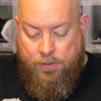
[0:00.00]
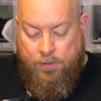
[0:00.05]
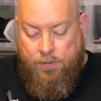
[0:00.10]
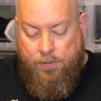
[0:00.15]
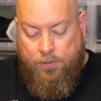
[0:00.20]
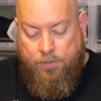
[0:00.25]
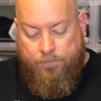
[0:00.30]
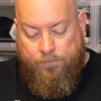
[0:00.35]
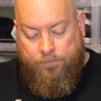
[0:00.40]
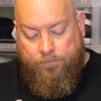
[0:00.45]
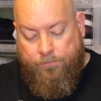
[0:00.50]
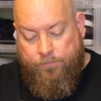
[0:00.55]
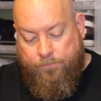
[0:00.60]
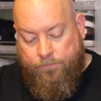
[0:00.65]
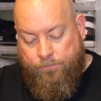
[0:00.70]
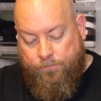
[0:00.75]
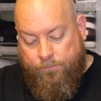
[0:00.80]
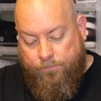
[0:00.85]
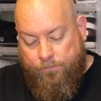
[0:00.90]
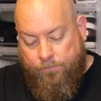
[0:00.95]

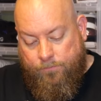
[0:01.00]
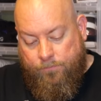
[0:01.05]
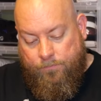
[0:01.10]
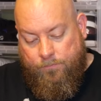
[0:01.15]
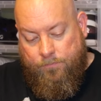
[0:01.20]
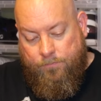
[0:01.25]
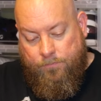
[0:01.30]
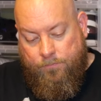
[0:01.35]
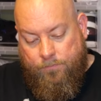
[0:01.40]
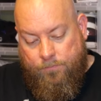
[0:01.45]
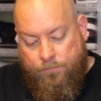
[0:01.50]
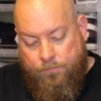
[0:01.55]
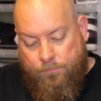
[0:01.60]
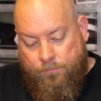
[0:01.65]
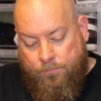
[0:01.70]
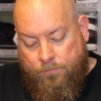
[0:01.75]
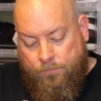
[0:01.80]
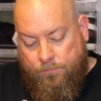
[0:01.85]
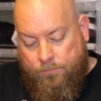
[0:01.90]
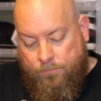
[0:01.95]

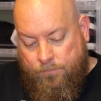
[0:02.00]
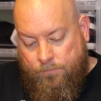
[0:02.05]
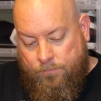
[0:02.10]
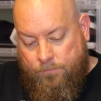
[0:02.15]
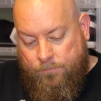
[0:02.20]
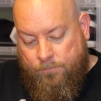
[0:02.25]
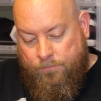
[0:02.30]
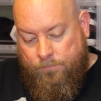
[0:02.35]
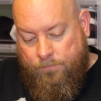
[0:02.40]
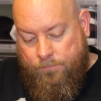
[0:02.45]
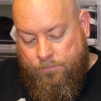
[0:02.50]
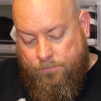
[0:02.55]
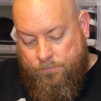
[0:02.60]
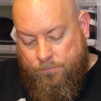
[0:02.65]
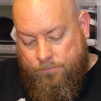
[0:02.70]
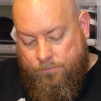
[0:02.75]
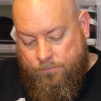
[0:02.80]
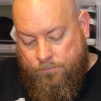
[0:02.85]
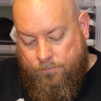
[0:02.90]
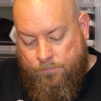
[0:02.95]

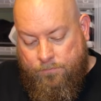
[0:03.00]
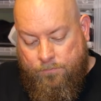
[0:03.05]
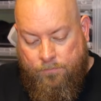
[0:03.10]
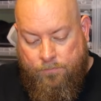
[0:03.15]
[no speech]